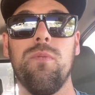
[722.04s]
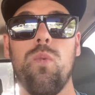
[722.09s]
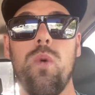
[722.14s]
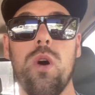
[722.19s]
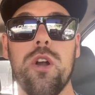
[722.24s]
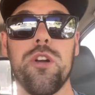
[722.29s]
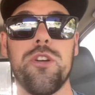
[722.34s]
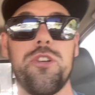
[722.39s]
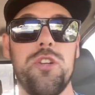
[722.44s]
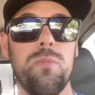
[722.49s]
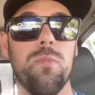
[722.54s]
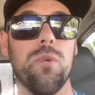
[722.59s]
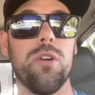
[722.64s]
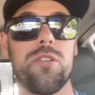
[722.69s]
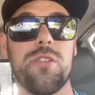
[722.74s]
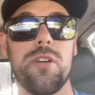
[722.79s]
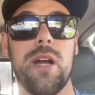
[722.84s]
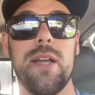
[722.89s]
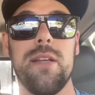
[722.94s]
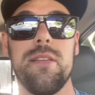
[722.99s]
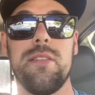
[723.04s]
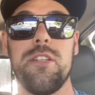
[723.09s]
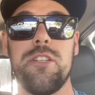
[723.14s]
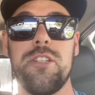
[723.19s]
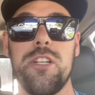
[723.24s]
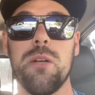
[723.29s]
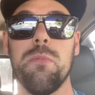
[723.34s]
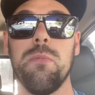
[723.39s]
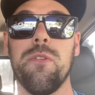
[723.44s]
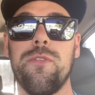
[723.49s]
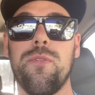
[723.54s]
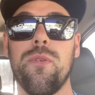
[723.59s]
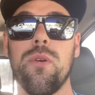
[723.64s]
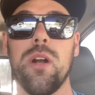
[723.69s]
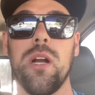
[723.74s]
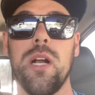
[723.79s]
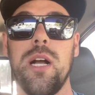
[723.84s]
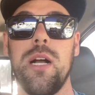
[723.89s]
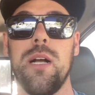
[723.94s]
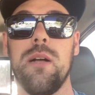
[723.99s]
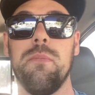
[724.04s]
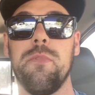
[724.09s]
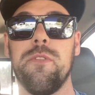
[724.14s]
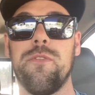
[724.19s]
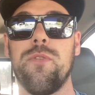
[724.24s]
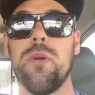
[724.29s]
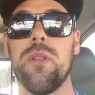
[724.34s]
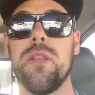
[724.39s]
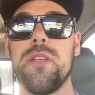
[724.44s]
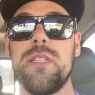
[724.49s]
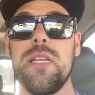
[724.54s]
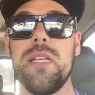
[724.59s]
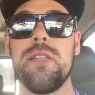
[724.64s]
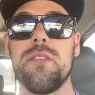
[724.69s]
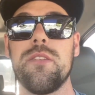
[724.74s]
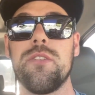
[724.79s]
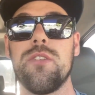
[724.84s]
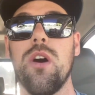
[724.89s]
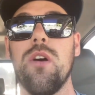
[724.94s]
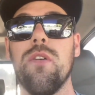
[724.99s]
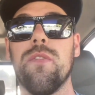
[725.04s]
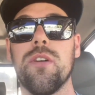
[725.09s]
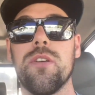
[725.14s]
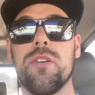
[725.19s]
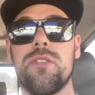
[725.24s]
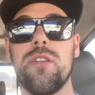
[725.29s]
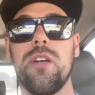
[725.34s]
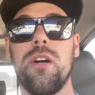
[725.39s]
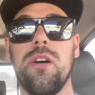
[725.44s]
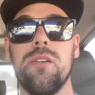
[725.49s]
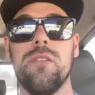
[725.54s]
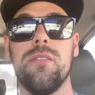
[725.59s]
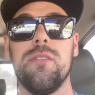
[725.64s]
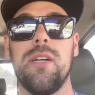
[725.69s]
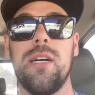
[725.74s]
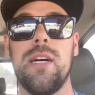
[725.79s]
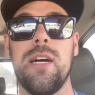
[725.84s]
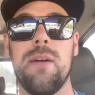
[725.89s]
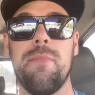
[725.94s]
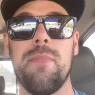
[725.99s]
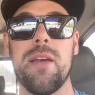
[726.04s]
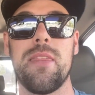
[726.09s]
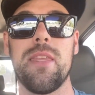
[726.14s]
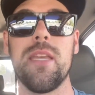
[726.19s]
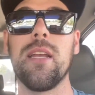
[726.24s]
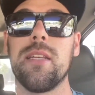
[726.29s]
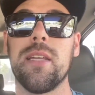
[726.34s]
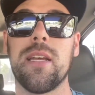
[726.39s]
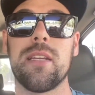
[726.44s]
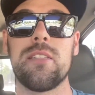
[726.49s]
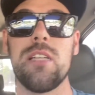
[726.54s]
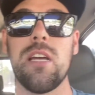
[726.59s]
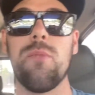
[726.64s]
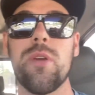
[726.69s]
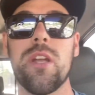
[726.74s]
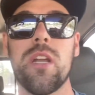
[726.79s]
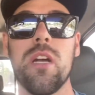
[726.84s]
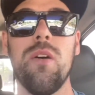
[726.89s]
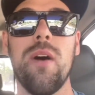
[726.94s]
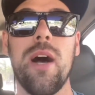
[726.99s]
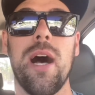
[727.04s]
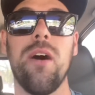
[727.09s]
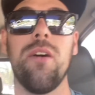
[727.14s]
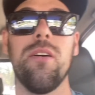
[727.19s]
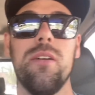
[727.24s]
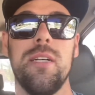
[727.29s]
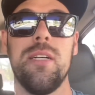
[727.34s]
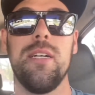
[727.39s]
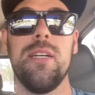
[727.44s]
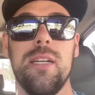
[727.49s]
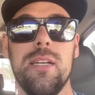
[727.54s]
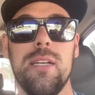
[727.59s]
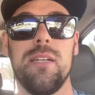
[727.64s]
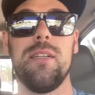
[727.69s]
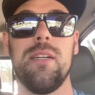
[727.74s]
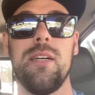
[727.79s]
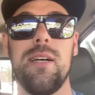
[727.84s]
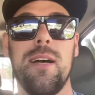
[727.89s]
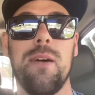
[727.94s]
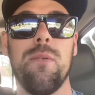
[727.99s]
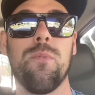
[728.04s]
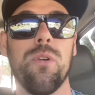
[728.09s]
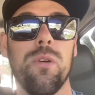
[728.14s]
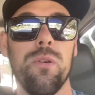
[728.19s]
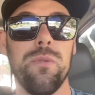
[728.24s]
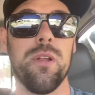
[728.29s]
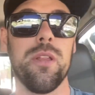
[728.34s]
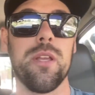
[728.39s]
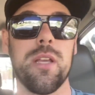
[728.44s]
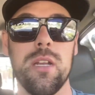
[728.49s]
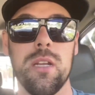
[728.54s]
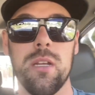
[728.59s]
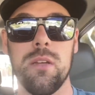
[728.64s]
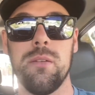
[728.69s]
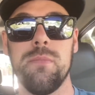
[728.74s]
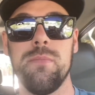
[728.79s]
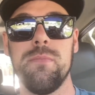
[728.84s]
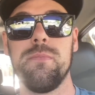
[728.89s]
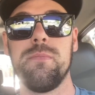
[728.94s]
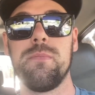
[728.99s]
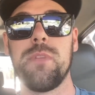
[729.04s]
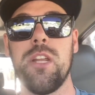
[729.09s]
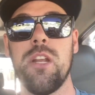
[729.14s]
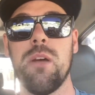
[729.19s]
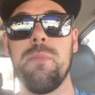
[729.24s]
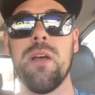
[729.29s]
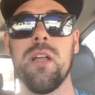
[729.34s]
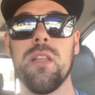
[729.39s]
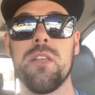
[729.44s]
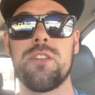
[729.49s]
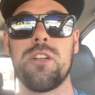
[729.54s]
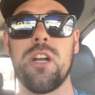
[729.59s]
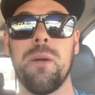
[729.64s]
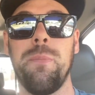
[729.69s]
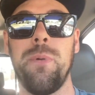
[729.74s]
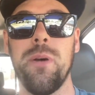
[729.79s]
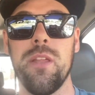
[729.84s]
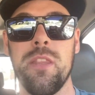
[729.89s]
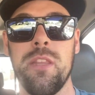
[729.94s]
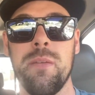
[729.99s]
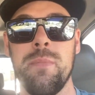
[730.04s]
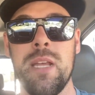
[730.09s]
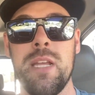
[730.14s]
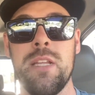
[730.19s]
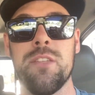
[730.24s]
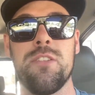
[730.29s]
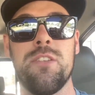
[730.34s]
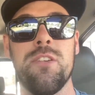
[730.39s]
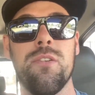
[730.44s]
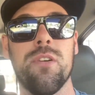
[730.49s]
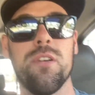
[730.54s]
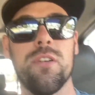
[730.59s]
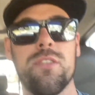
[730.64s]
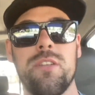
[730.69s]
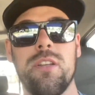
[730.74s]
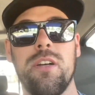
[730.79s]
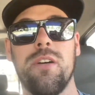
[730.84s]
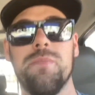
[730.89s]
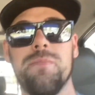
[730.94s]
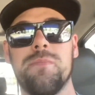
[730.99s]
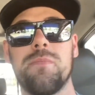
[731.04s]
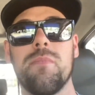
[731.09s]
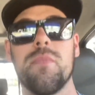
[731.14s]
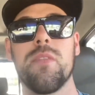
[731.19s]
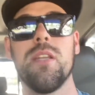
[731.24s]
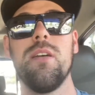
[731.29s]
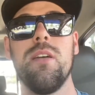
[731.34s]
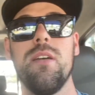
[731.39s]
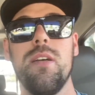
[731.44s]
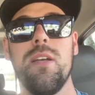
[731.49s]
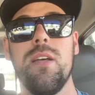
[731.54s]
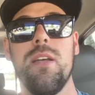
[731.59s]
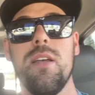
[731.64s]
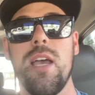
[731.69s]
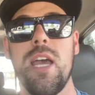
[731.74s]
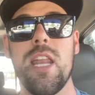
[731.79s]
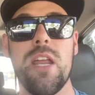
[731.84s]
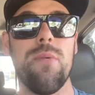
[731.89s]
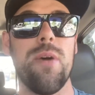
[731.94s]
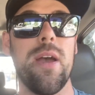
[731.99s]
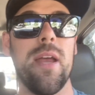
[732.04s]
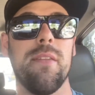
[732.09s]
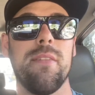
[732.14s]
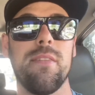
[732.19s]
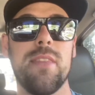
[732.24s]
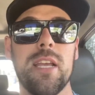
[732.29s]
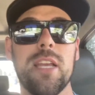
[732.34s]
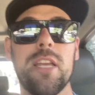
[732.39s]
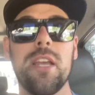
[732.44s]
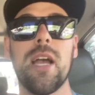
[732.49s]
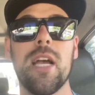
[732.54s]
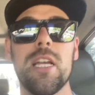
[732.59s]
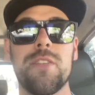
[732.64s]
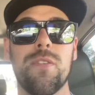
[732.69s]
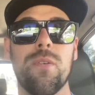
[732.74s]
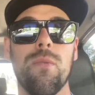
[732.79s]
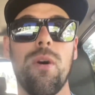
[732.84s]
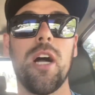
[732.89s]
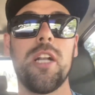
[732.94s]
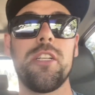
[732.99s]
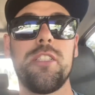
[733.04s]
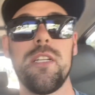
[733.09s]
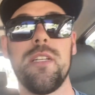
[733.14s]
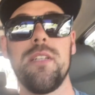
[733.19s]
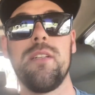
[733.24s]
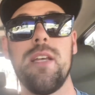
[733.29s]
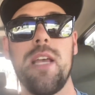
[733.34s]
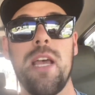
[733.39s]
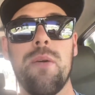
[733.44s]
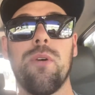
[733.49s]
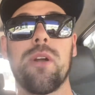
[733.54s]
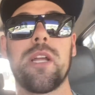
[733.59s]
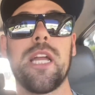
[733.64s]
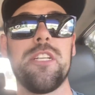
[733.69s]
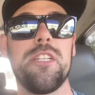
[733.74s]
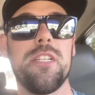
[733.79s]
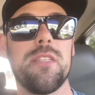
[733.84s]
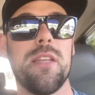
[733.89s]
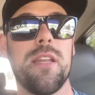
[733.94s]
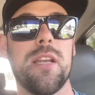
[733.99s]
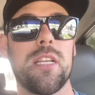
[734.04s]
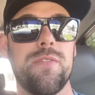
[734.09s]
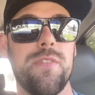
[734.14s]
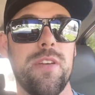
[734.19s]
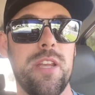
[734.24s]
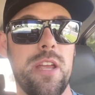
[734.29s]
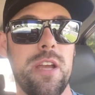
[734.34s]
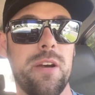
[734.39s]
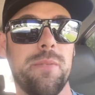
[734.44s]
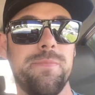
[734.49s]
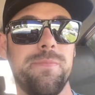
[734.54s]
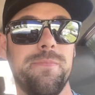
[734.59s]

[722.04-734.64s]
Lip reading: 1 or 2 more tries this year before the season's over. So I think next time we go out, we're really gonna be able to start putting the beans to her. So anyway, thank you guys for watching, and we'll catch you at the next video.